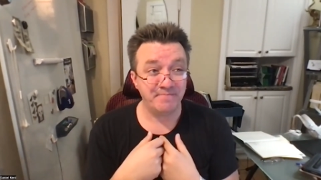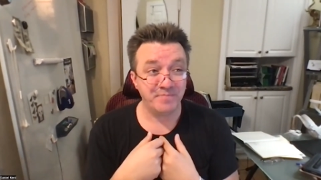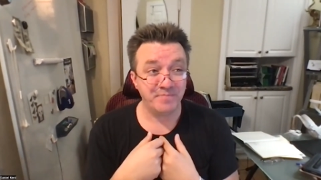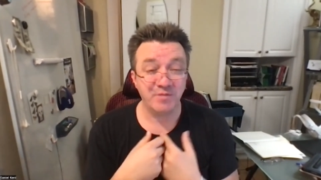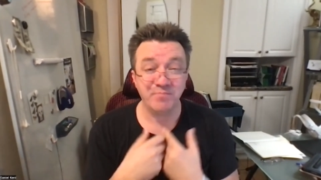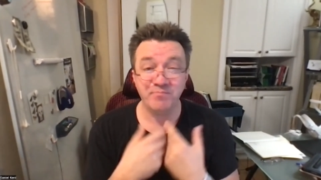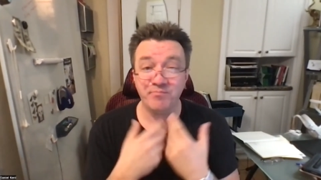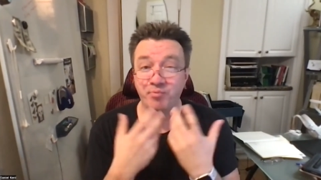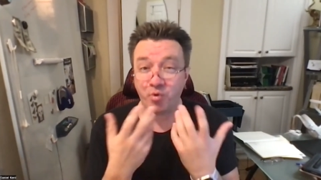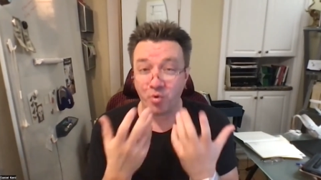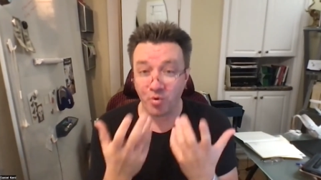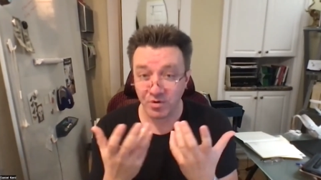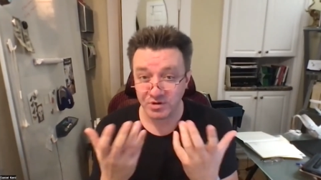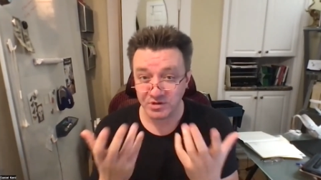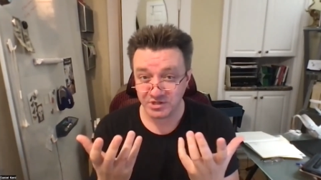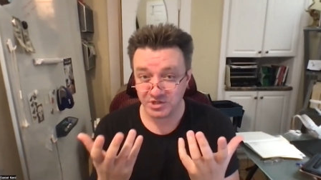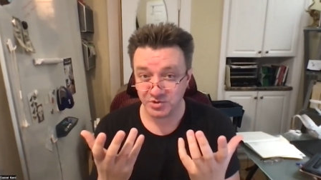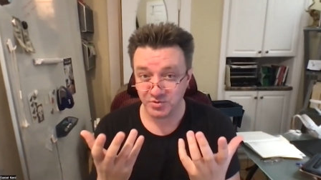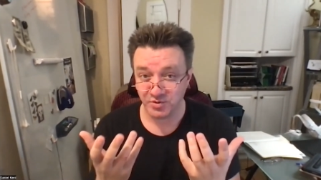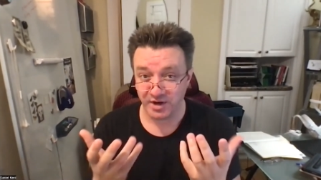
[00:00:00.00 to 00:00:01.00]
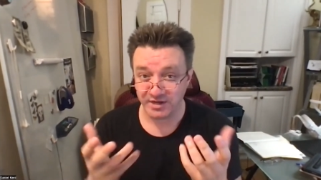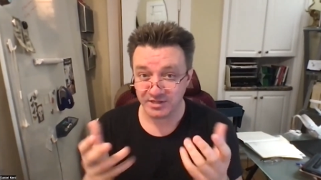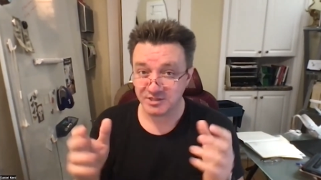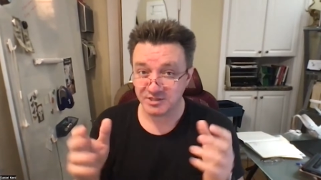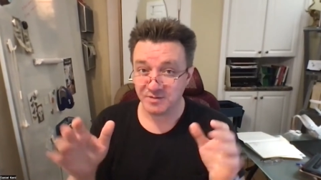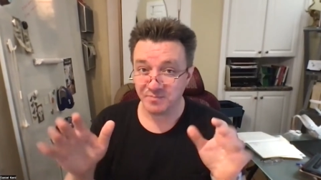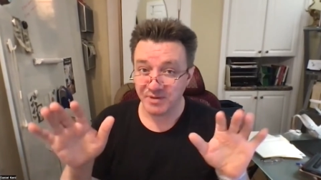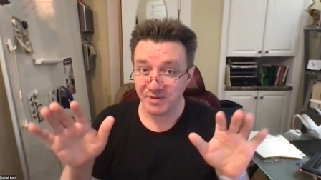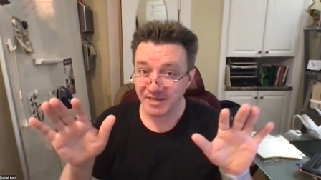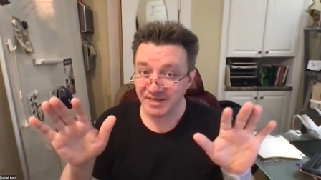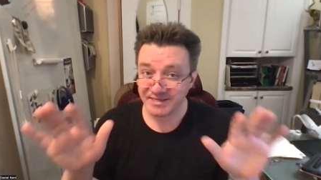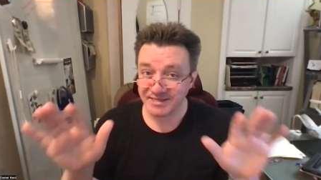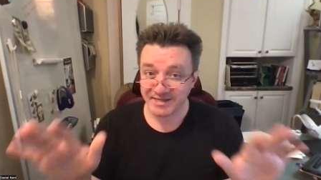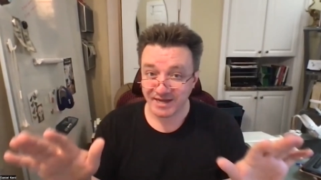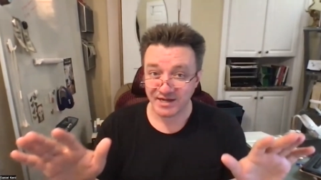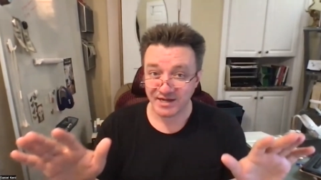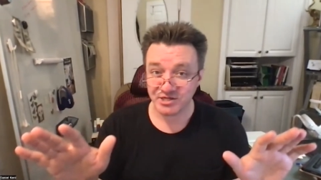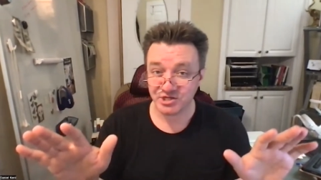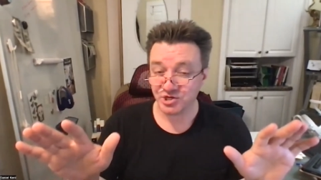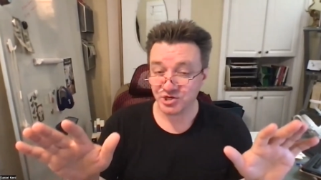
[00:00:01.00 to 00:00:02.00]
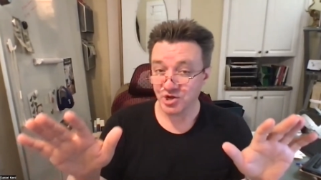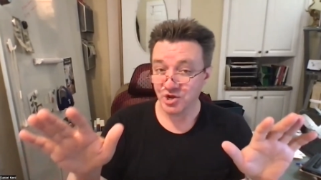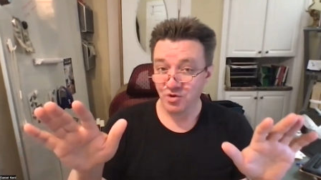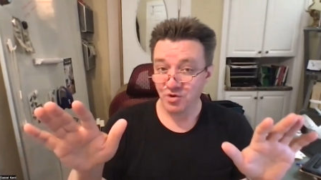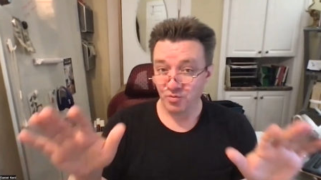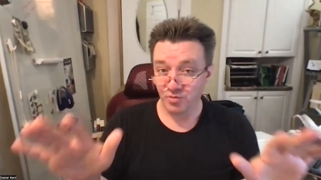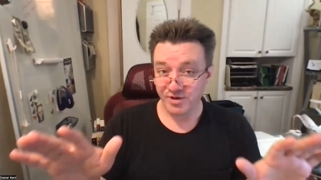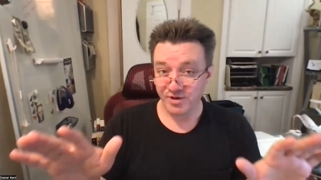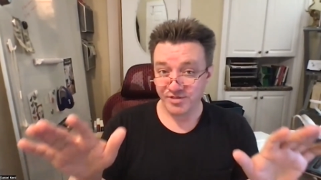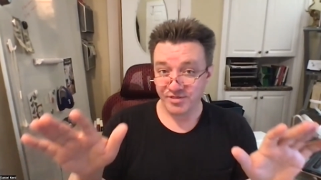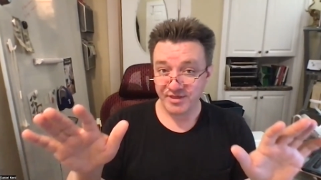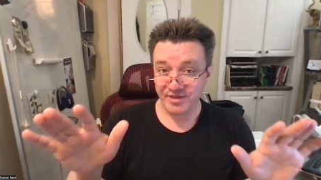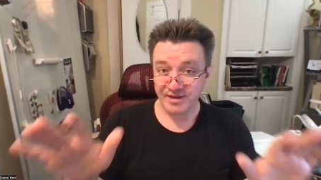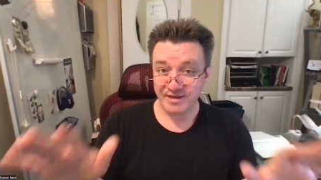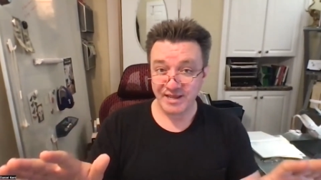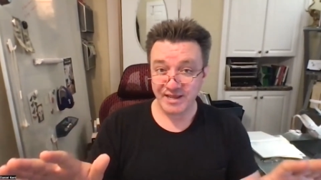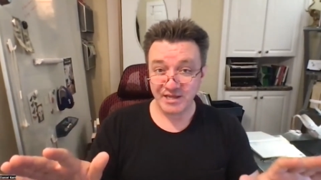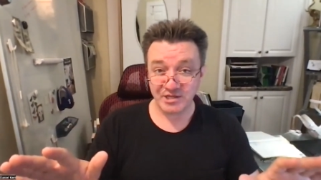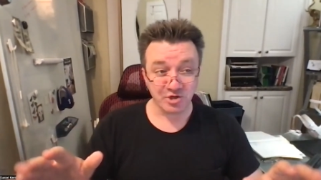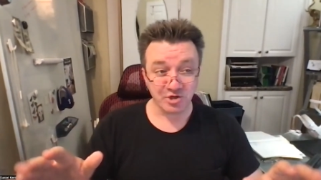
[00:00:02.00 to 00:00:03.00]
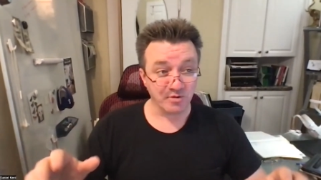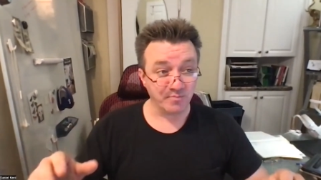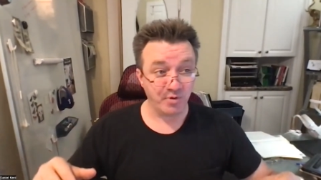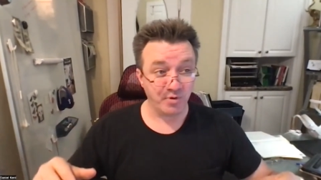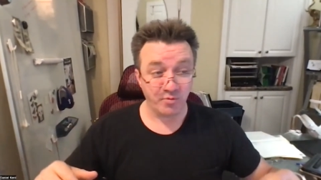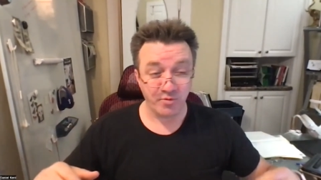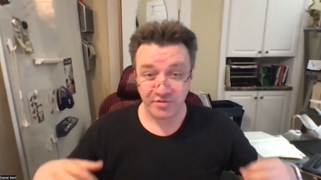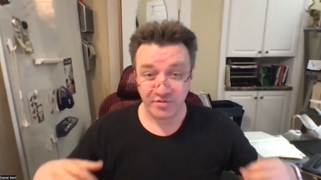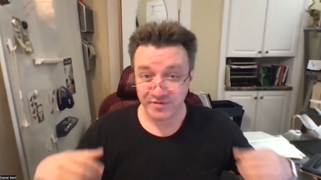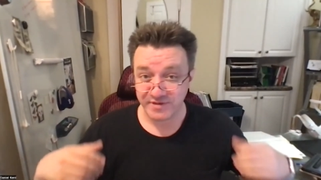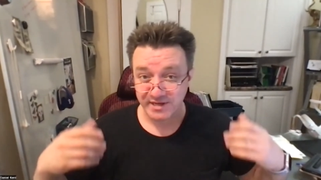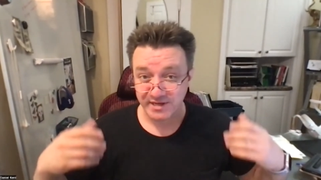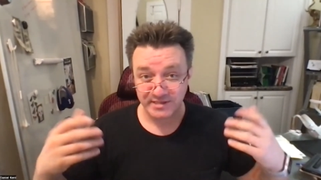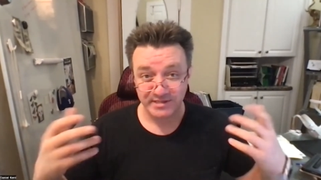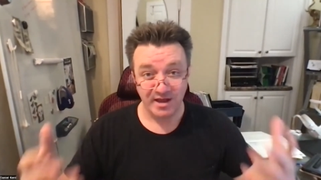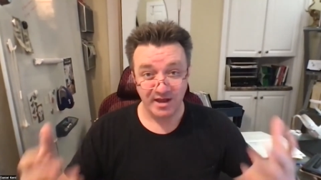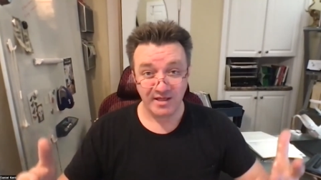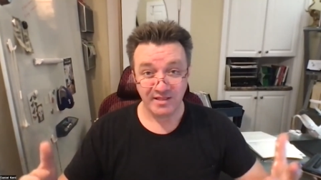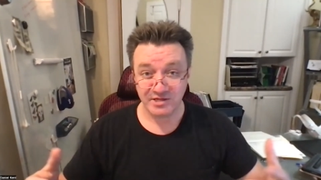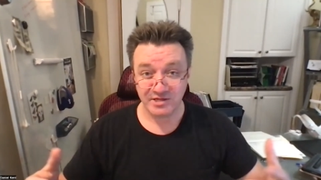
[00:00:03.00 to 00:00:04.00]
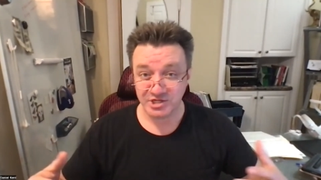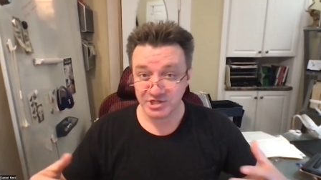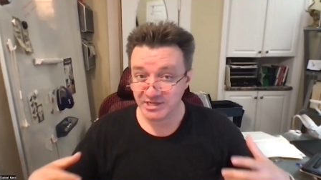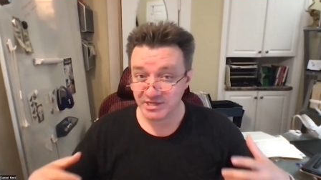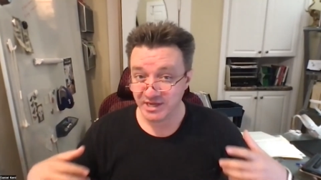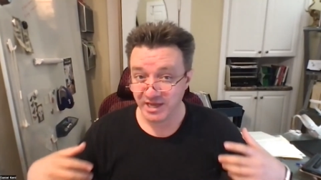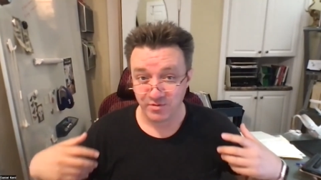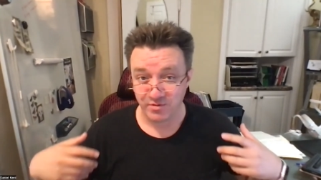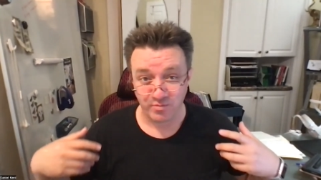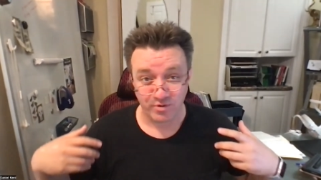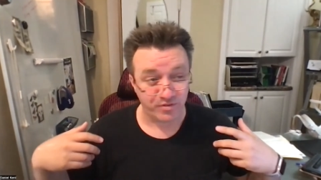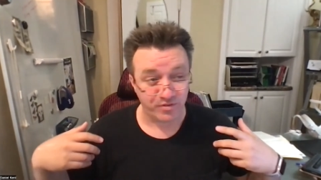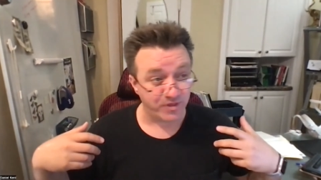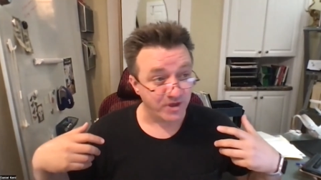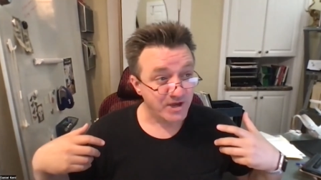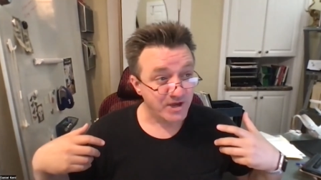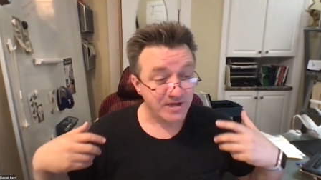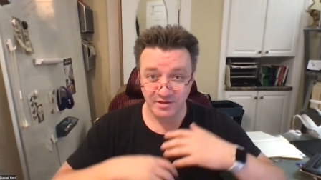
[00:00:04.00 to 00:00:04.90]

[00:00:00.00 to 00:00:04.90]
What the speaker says: important to us to be in touch with nature. But with technology and with